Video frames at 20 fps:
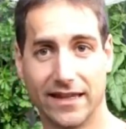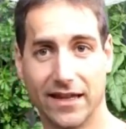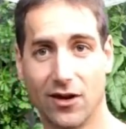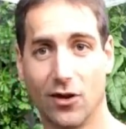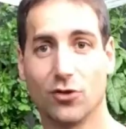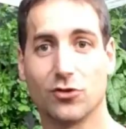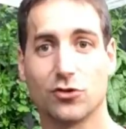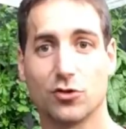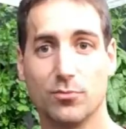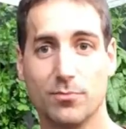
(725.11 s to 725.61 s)

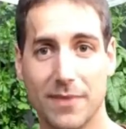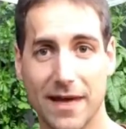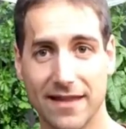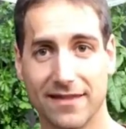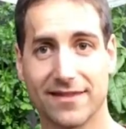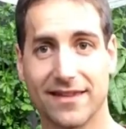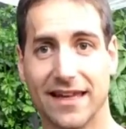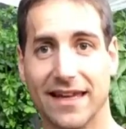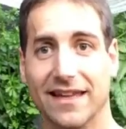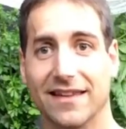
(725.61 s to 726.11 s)
and how to
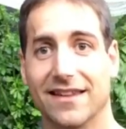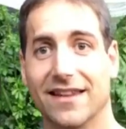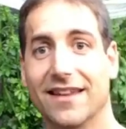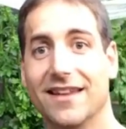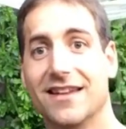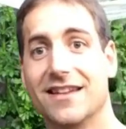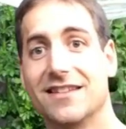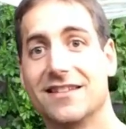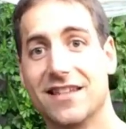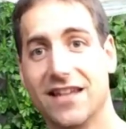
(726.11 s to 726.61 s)

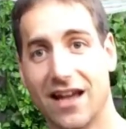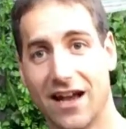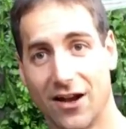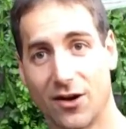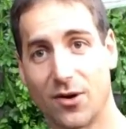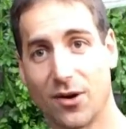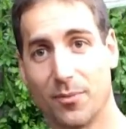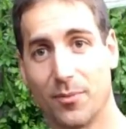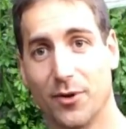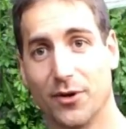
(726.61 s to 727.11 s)
maintain
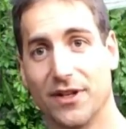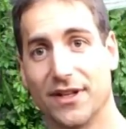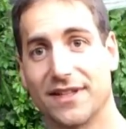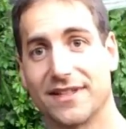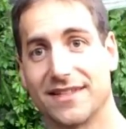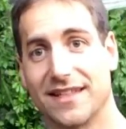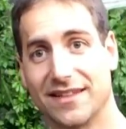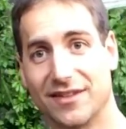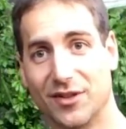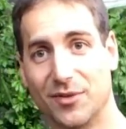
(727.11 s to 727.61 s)
the
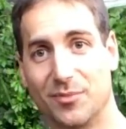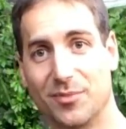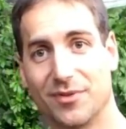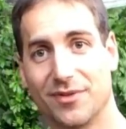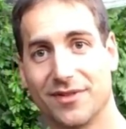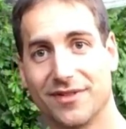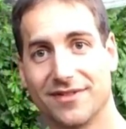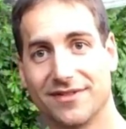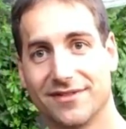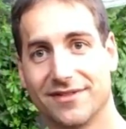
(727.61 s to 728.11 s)
aquaponic
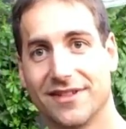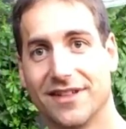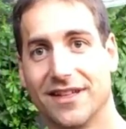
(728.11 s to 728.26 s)
setup.